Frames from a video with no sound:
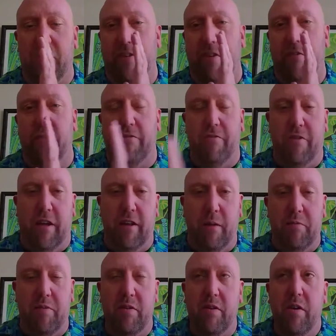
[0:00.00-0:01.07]
that are
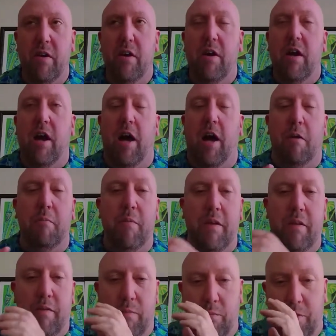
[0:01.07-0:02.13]
developed um,
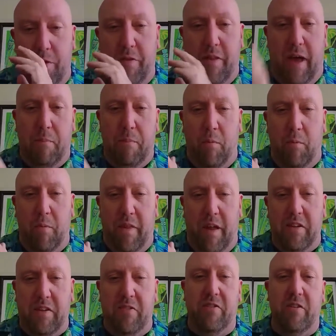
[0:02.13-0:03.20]
with that with that
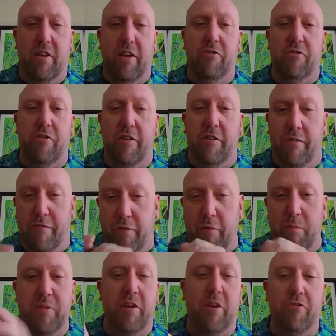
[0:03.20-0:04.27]
distillation and the
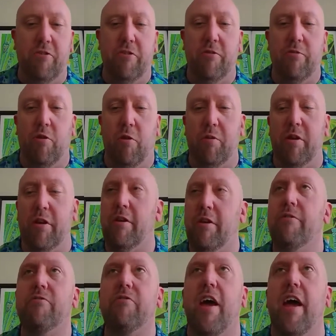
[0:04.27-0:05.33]
fermentation you normally
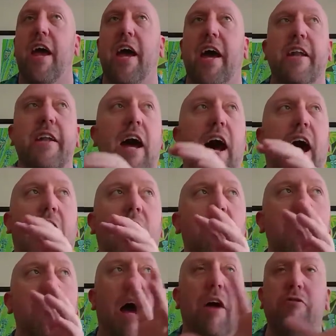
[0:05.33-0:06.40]
use. And I
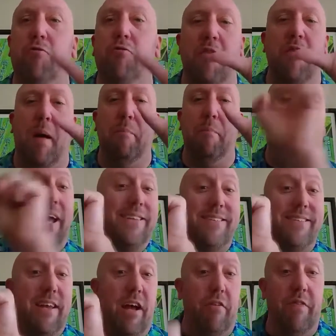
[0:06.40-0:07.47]
would I just want that by
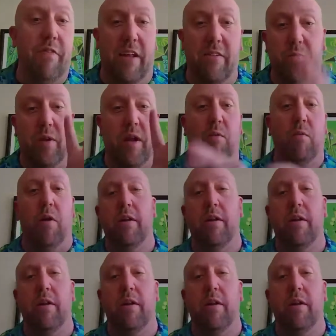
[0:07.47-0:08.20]
itself. That's what I want.